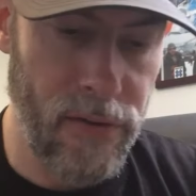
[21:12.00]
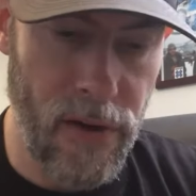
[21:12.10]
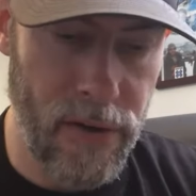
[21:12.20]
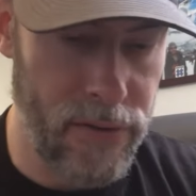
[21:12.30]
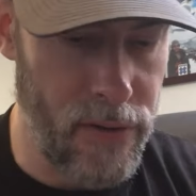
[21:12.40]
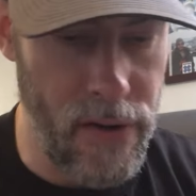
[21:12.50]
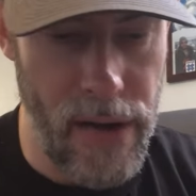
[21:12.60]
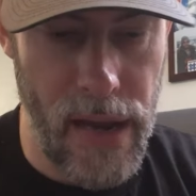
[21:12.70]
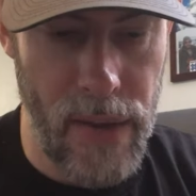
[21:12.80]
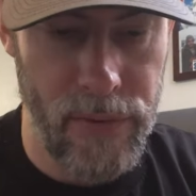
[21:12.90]
songs are
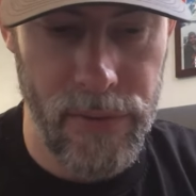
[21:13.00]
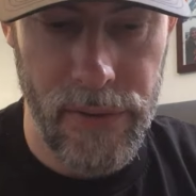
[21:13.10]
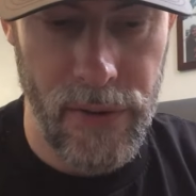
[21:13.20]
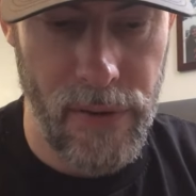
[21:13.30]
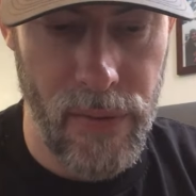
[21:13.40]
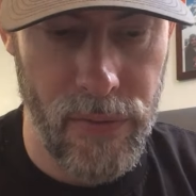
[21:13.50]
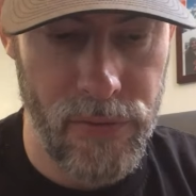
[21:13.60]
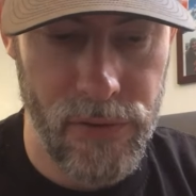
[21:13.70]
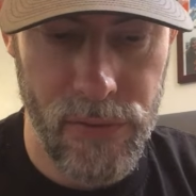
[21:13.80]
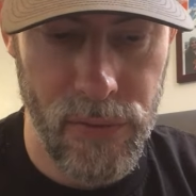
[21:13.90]
absolutely incredible.
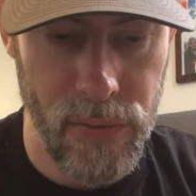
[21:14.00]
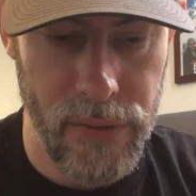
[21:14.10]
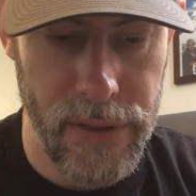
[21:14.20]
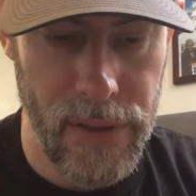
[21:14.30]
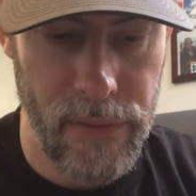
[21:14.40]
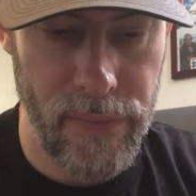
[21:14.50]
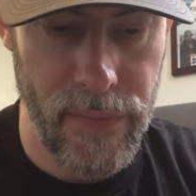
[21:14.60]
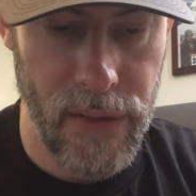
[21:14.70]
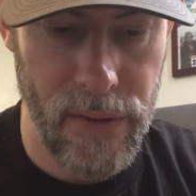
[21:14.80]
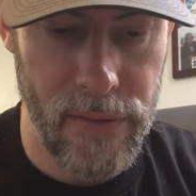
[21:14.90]
Just Cooling,
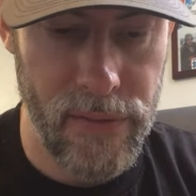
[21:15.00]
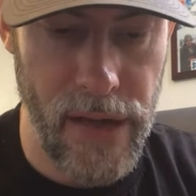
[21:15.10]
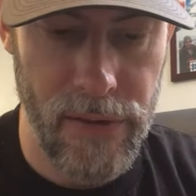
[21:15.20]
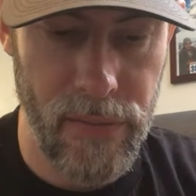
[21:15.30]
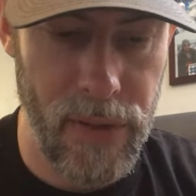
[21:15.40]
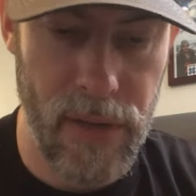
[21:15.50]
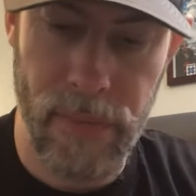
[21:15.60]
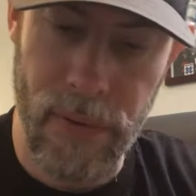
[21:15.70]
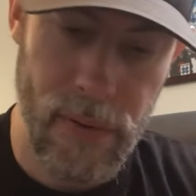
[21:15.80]
Saxabeep,